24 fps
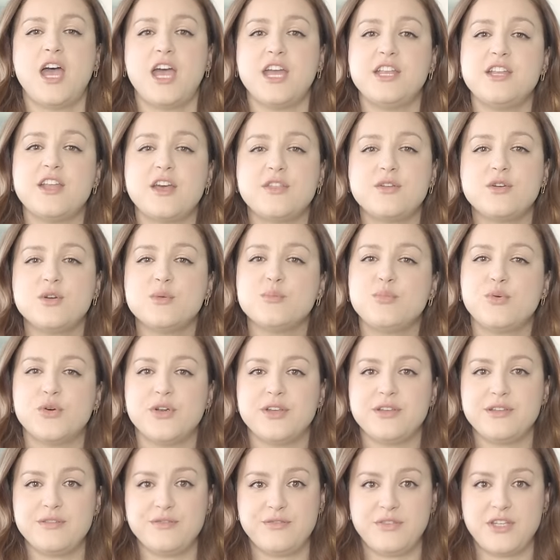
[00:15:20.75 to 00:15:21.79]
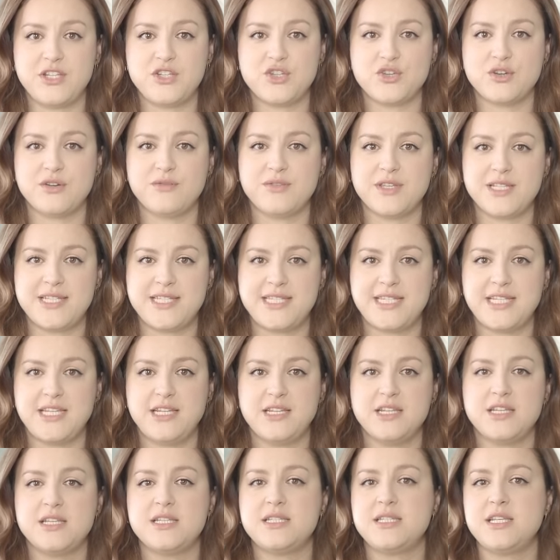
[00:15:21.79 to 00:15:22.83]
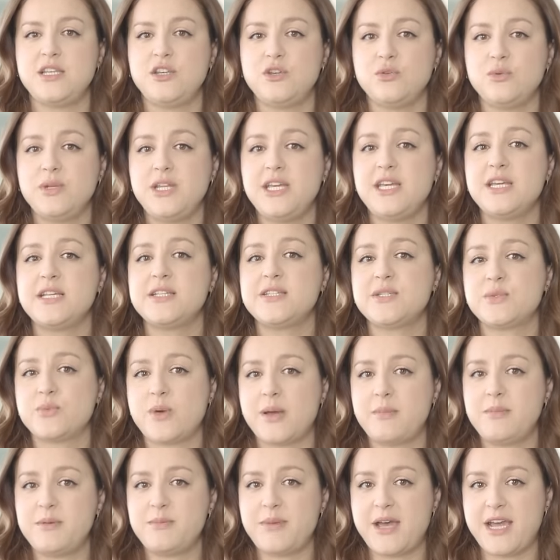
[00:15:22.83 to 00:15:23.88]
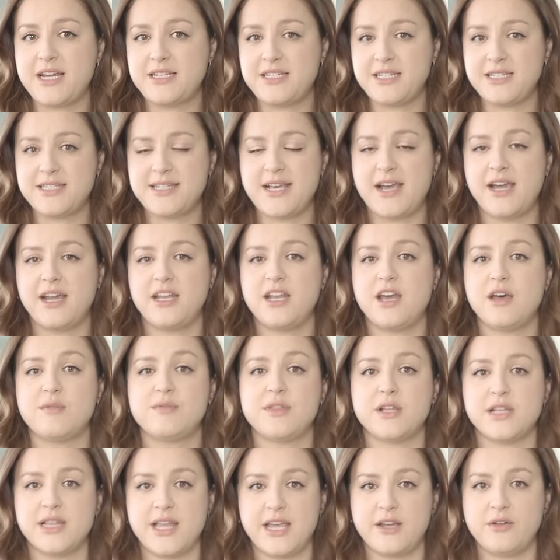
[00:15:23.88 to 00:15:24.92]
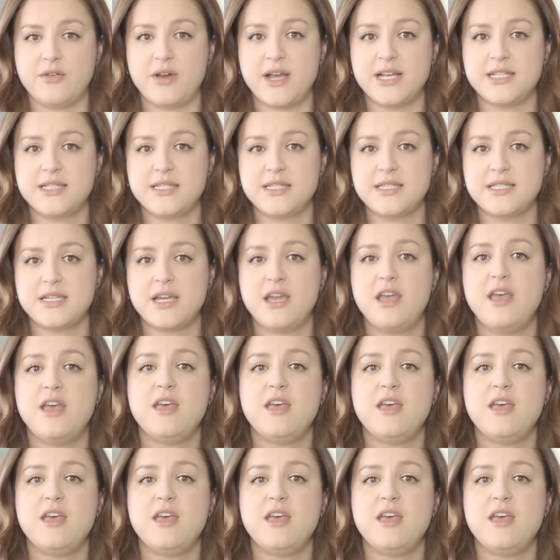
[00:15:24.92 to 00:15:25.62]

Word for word: Another important feature of the seat is the unique swept back design of the leg rest.